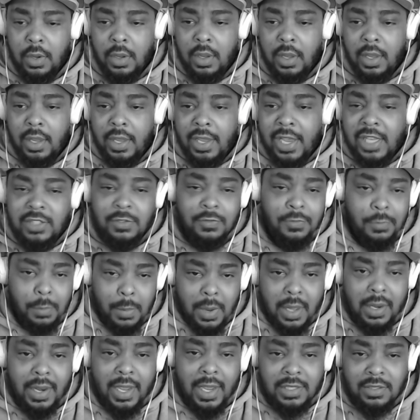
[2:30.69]
He asked for my
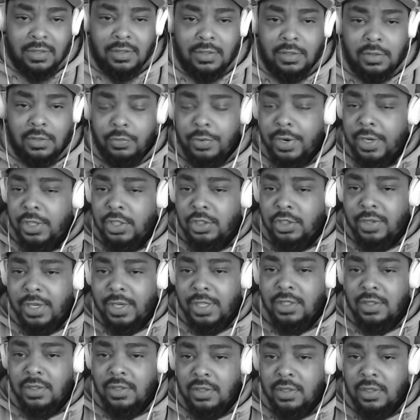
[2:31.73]
license and
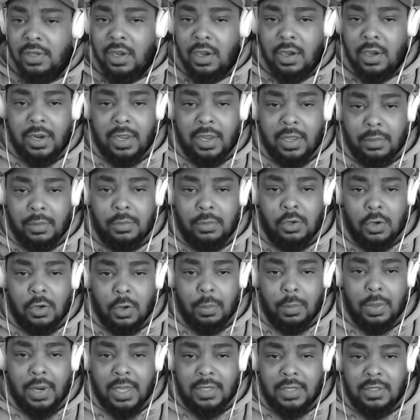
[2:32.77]
registrations and all that, you know,
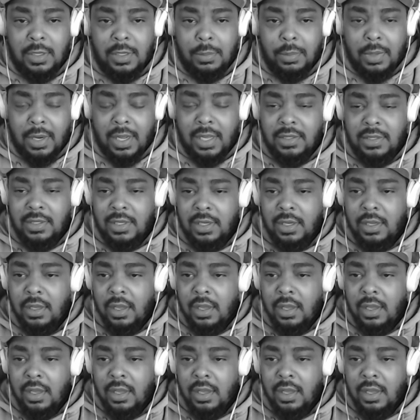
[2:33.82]
blase, blase.